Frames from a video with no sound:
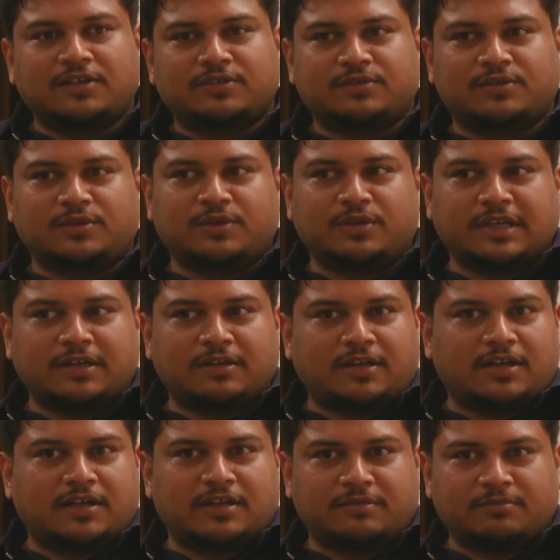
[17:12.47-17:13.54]
So
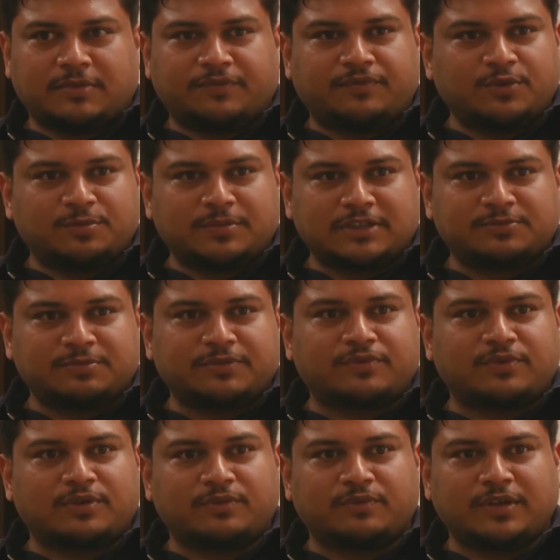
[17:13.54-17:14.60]
a few months
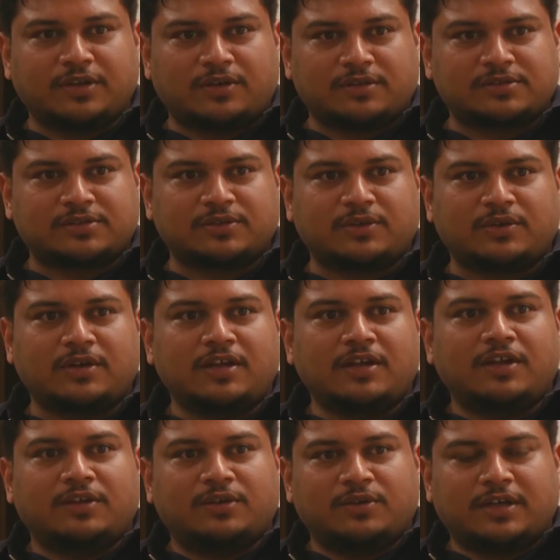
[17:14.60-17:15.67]
before, you
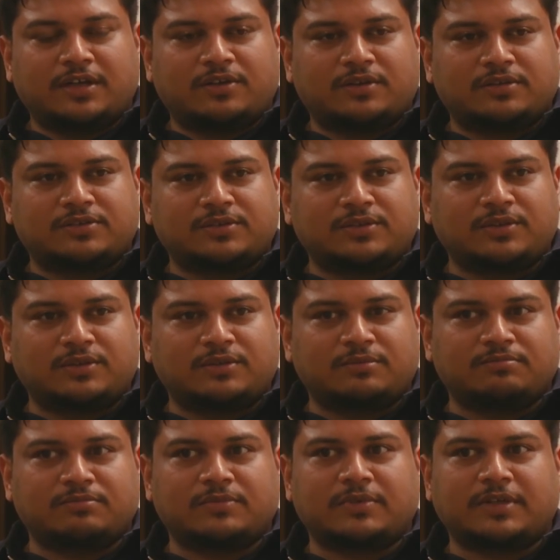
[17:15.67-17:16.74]
had also
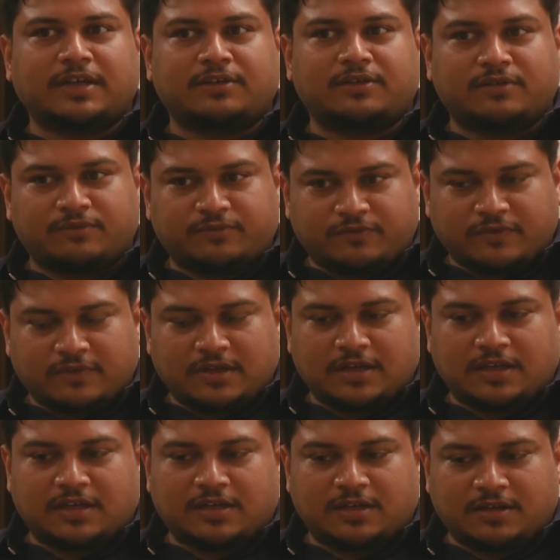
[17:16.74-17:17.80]
kind
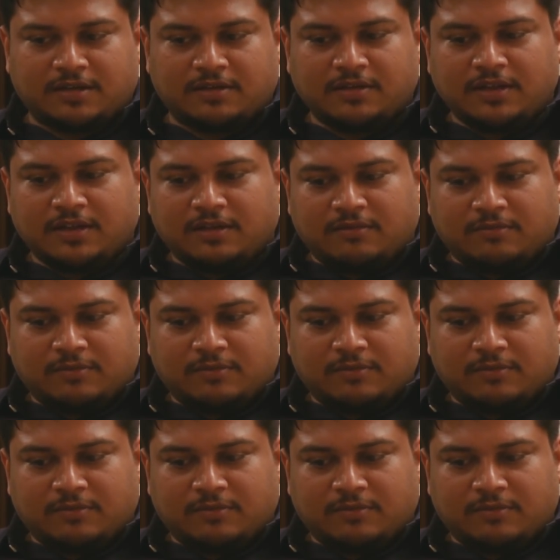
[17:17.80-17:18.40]
of